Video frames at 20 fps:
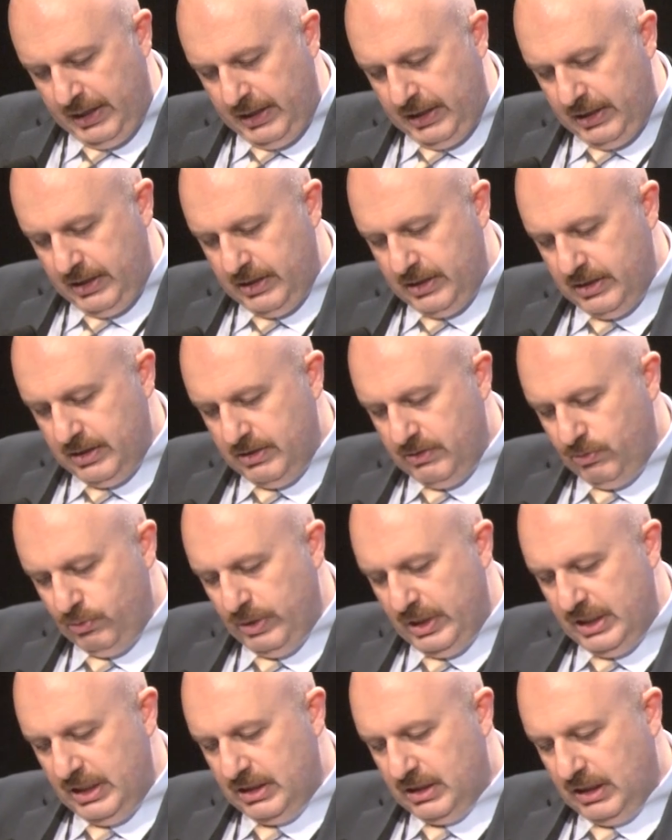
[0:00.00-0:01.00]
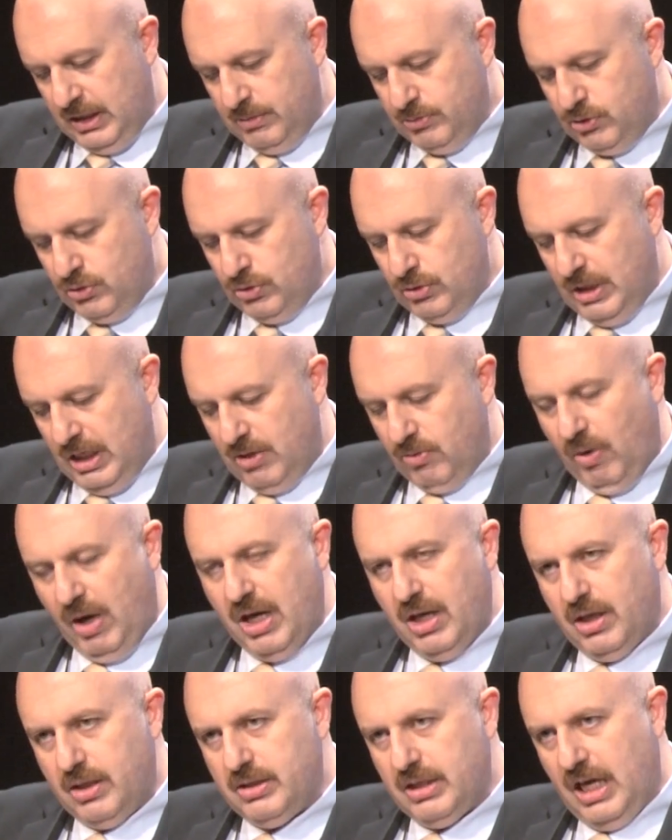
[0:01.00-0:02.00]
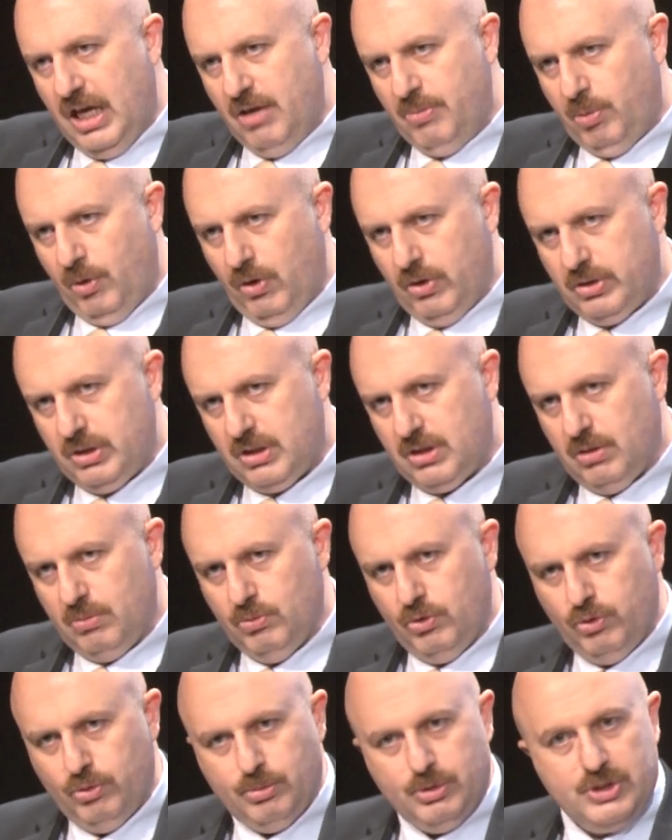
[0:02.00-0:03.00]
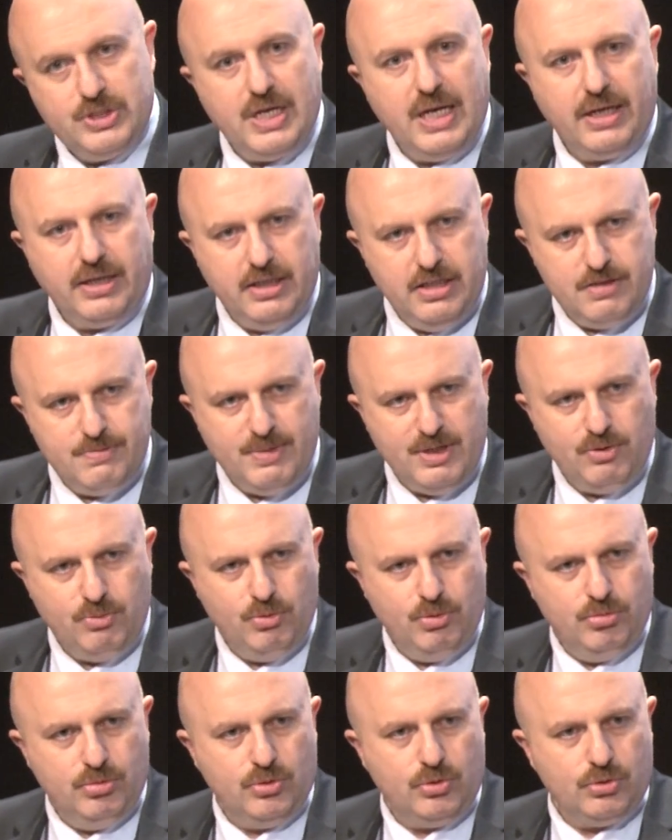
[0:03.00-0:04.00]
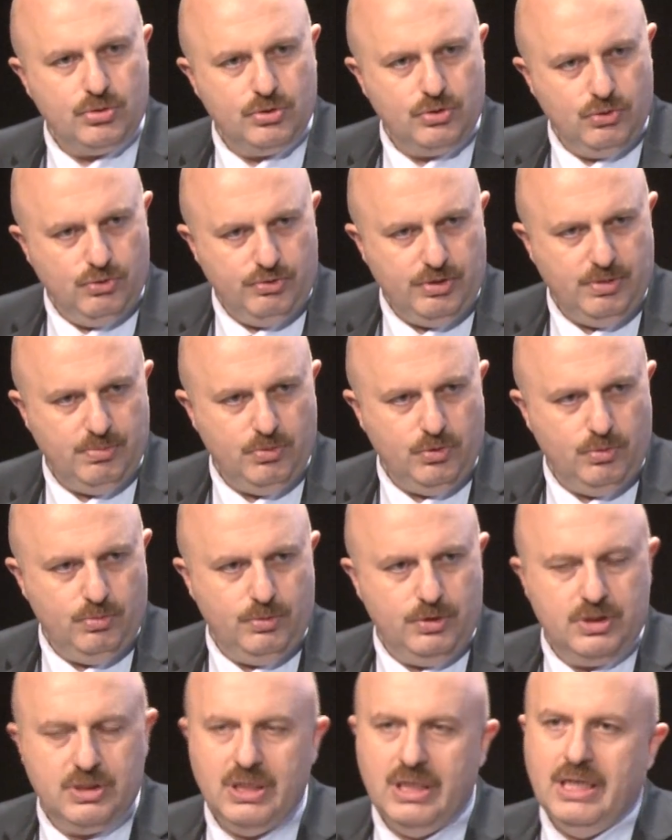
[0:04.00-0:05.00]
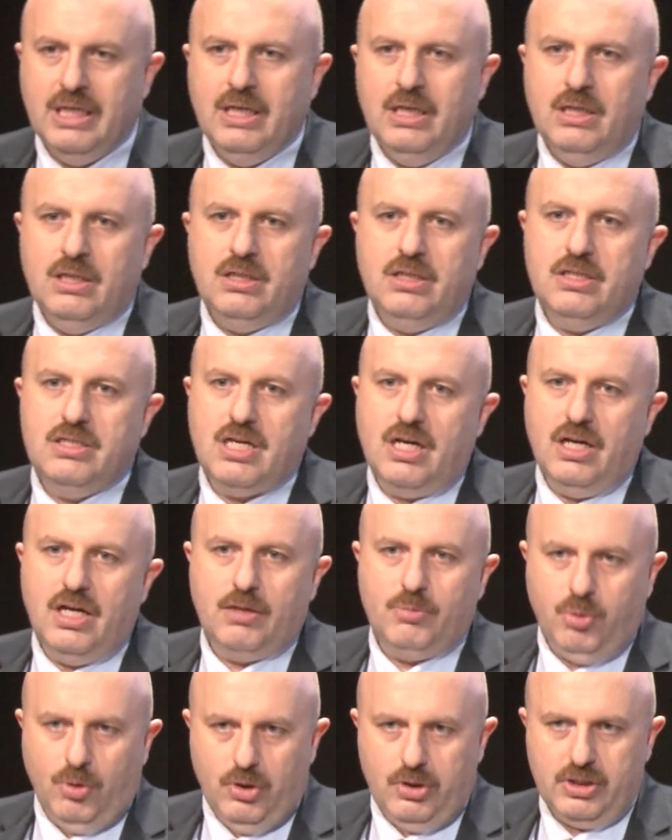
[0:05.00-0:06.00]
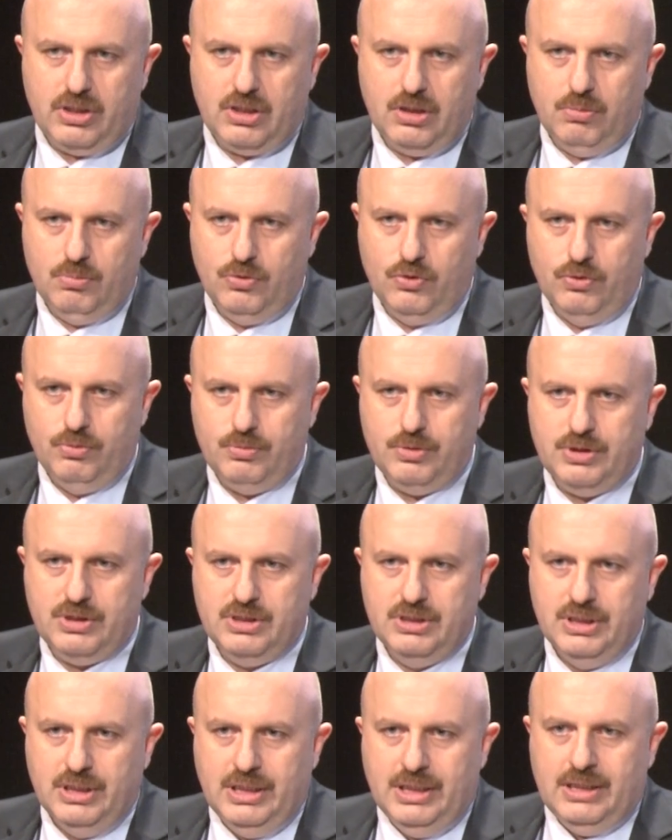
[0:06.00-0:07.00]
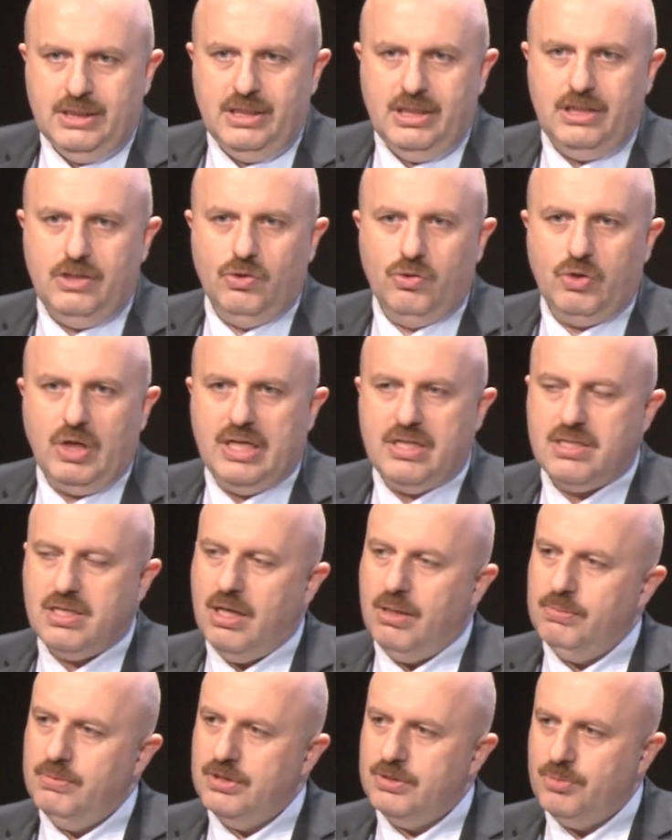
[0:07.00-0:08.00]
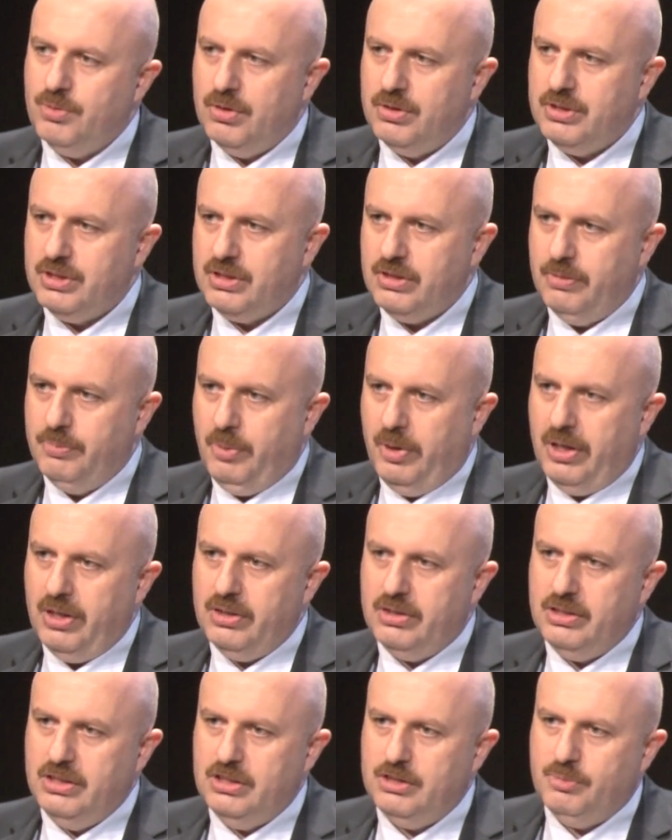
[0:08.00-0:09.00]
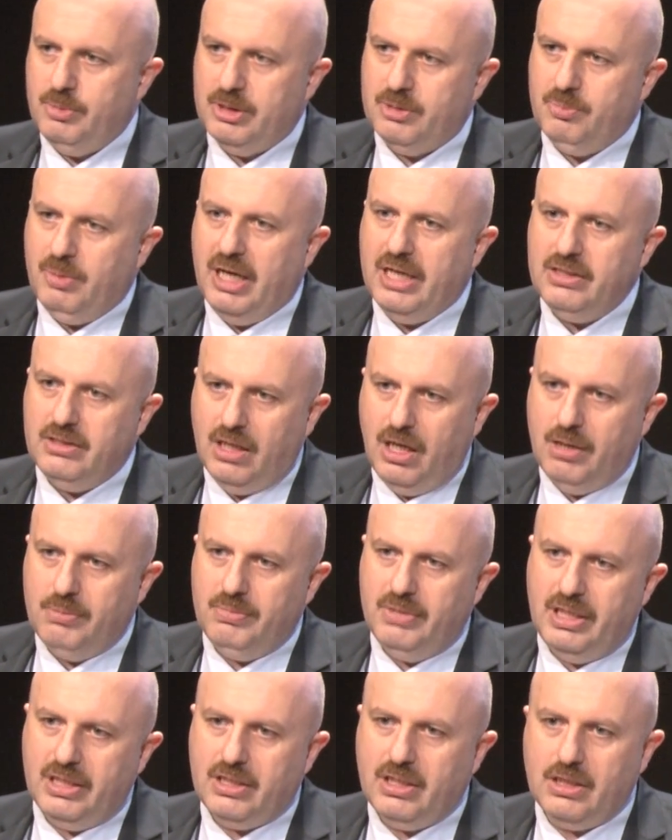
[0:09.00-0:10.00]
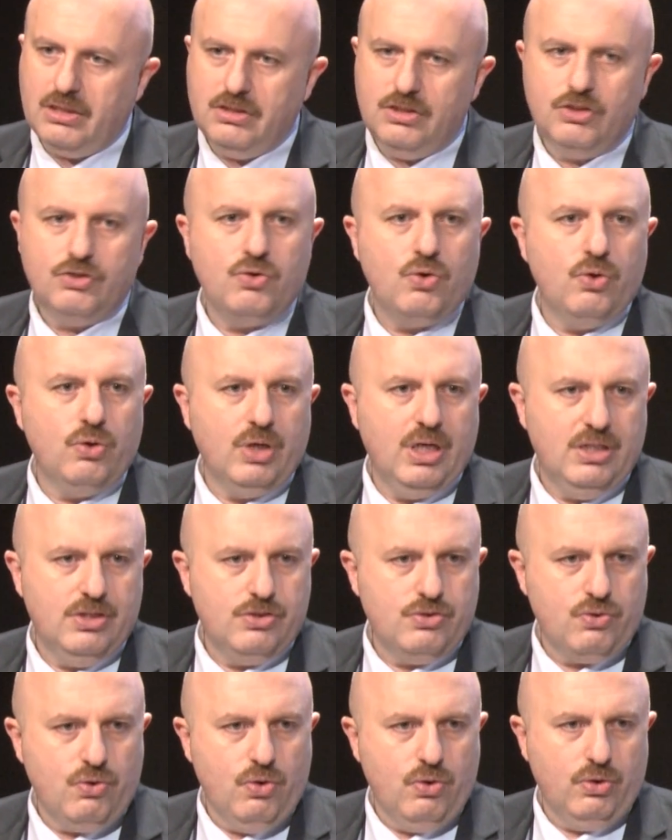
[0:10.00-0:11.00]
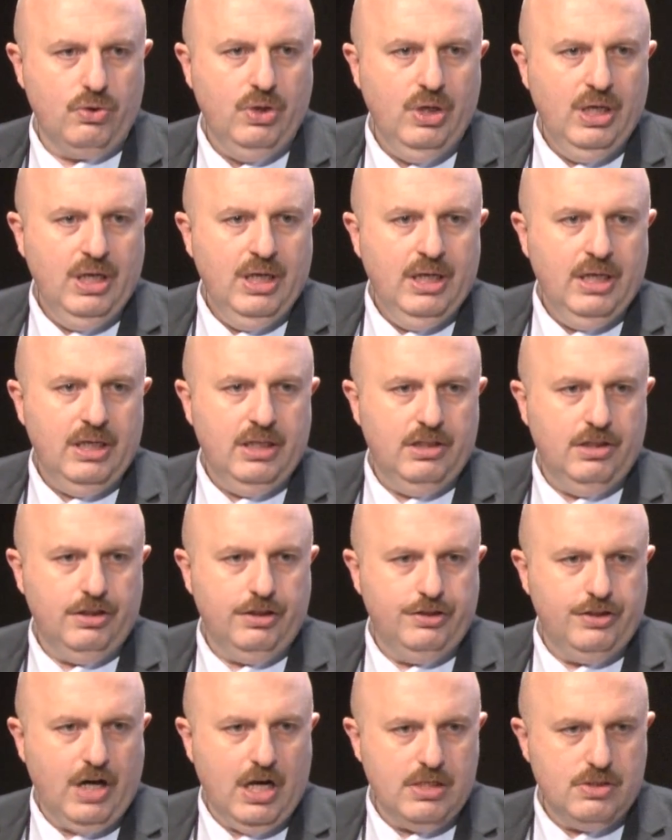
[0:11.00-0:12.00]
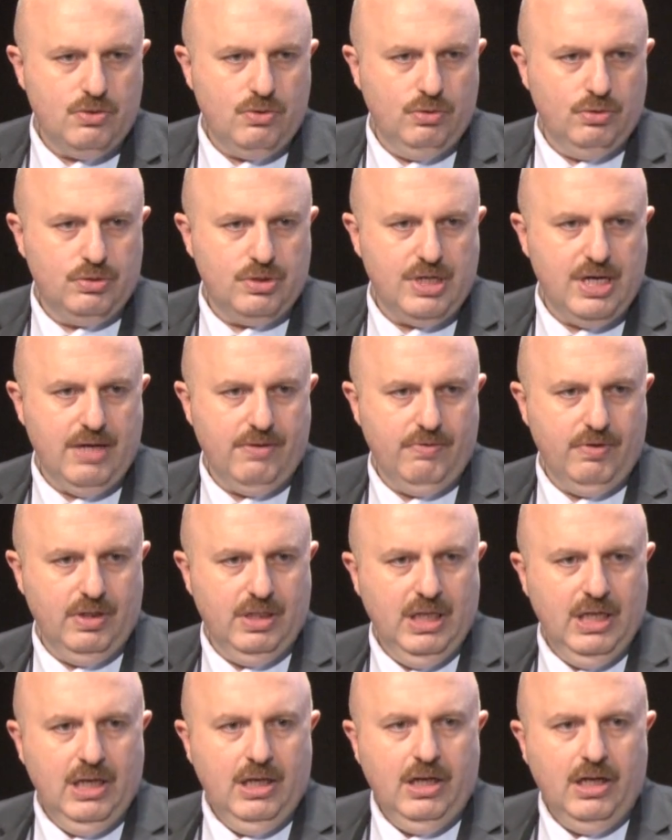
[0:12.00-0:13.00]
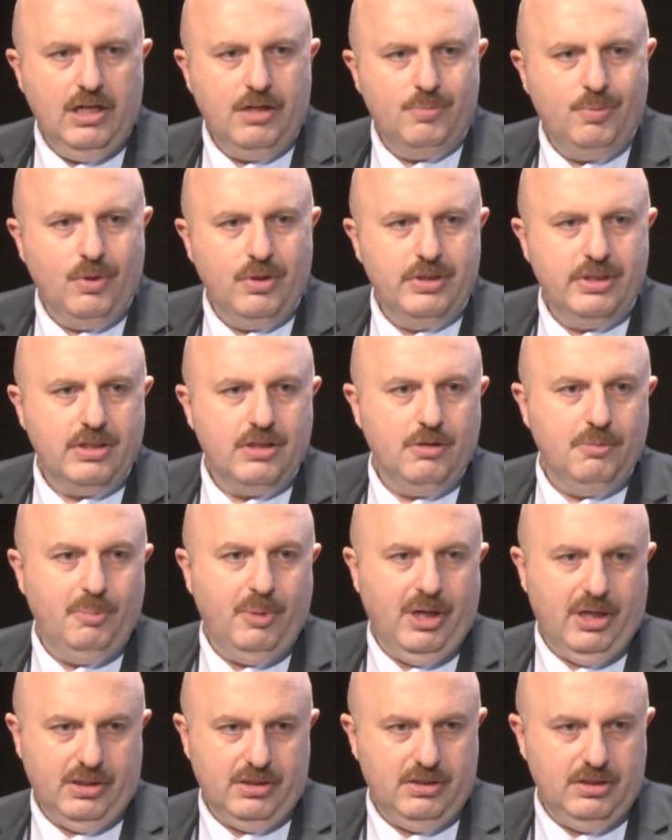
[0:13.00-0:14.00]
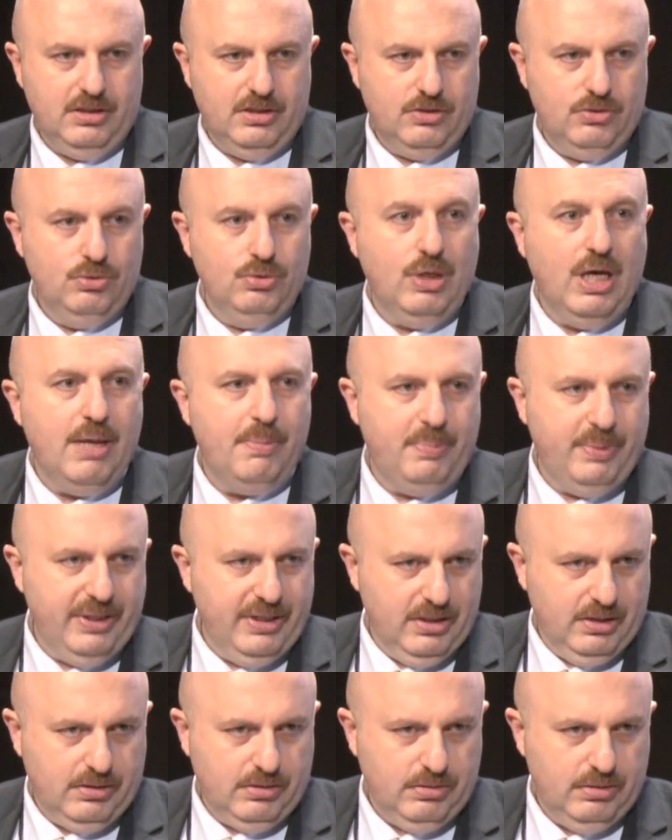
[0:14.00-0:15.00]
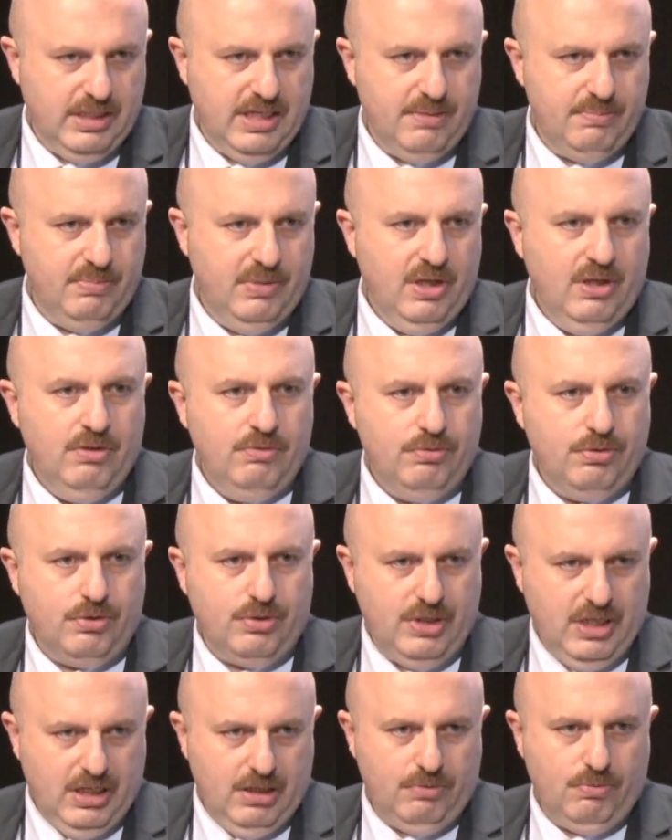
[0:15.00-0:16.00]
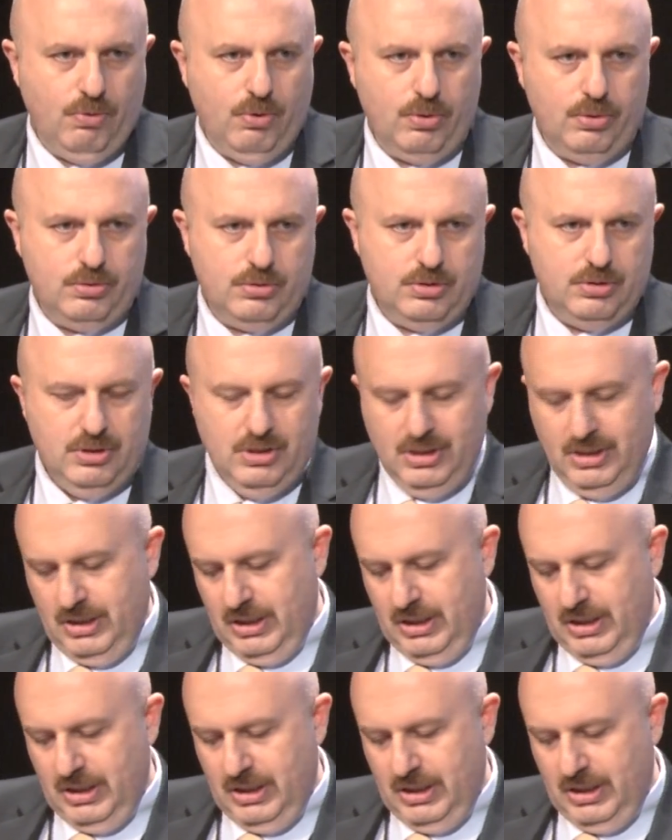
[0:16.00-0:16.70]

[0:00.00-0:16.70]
When it comes to non-violent apolitical movements like Hizmet movement or Sufi movements, these are not political movements. They don't establish political parties, but by time they got strong and strong in the grassroots level, and political parties do appeal to them for their votes.